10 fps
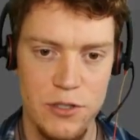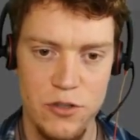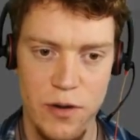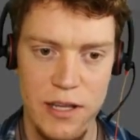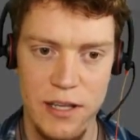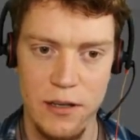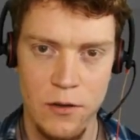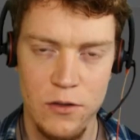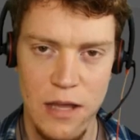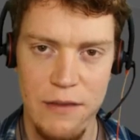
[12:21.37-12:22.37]
straight in
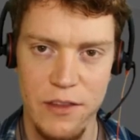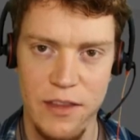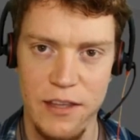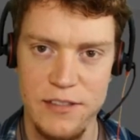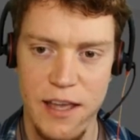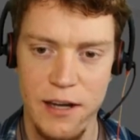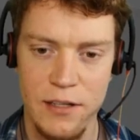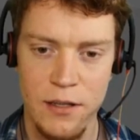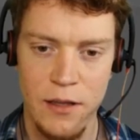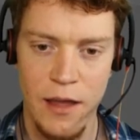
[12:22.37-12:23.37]
to having the
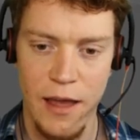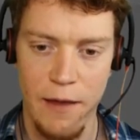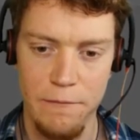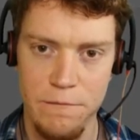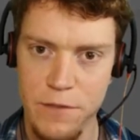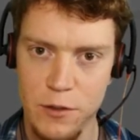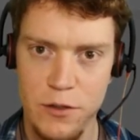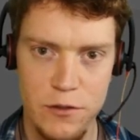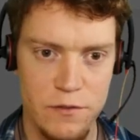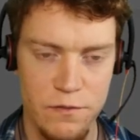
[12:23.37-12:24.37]
exact
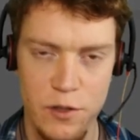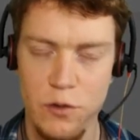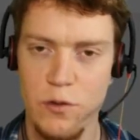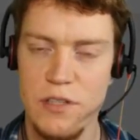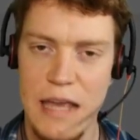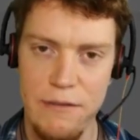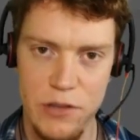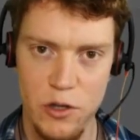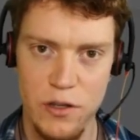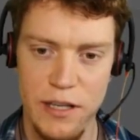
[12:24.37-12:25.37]
filters, views,
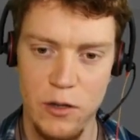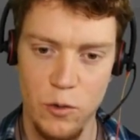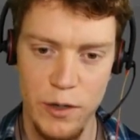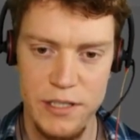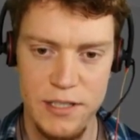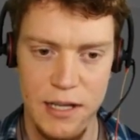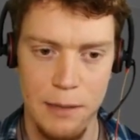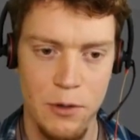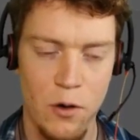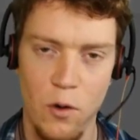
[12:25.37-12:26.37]
everything you need already set
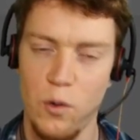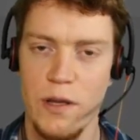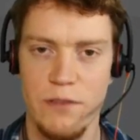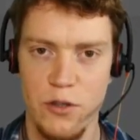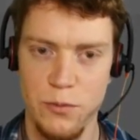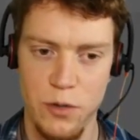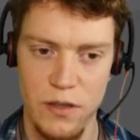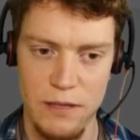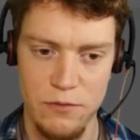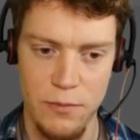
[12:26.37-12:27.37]
up. All you have to do is put in
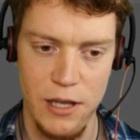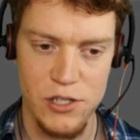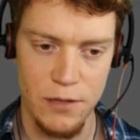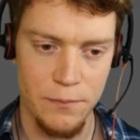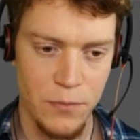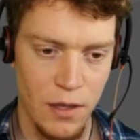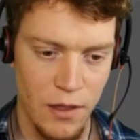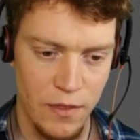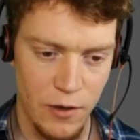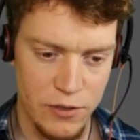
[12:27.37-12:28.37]
the information.
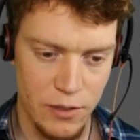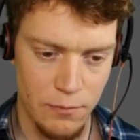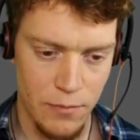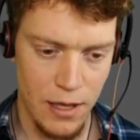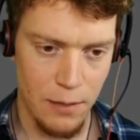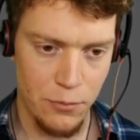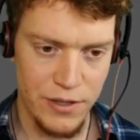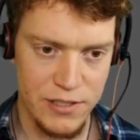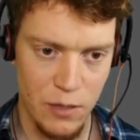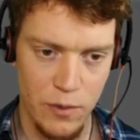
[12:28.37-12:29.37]
There are some
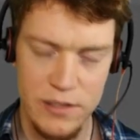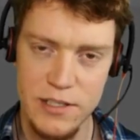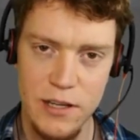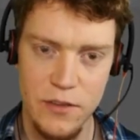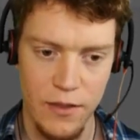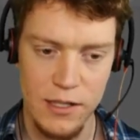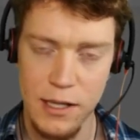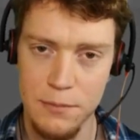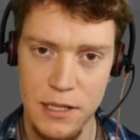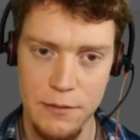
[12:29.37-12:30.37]
preset ones here that your
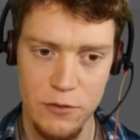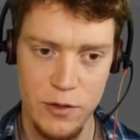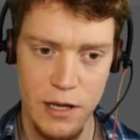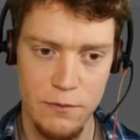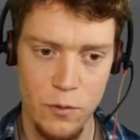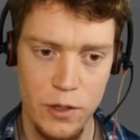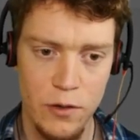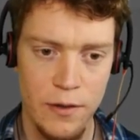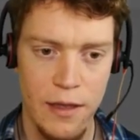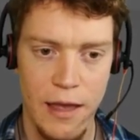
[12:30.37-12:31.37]
ClickUp team have created for you,
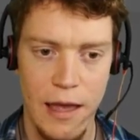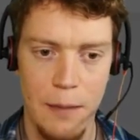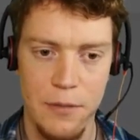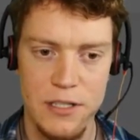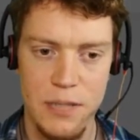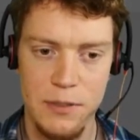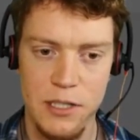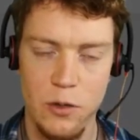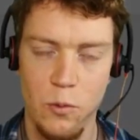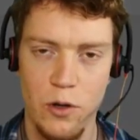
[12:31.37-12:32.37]
but
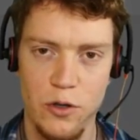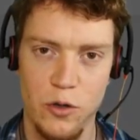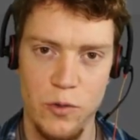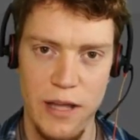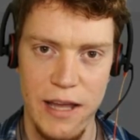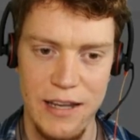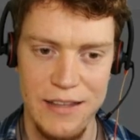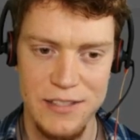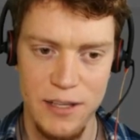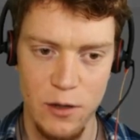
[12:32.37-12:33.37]
typically you'll want to create a
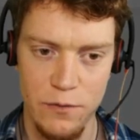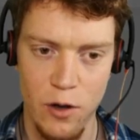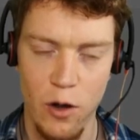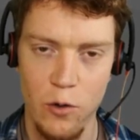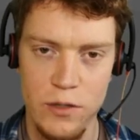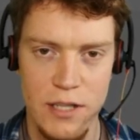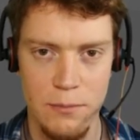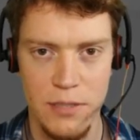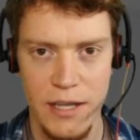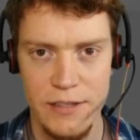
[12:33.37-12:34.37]
set of your own
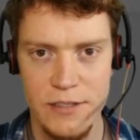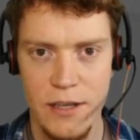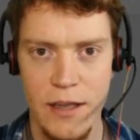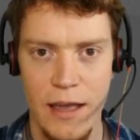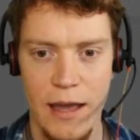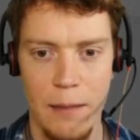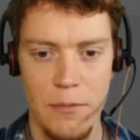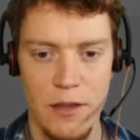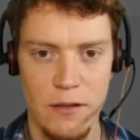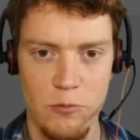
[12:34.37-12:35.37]
templates
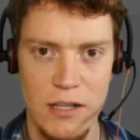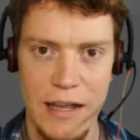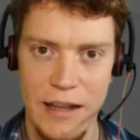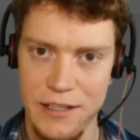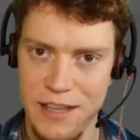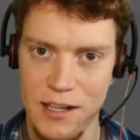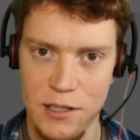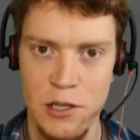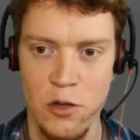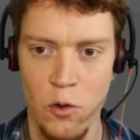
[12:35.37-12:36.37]
that relate
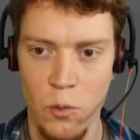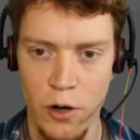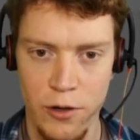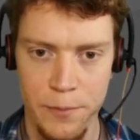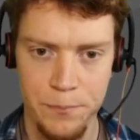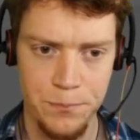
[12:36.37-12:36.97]
exactly to your work.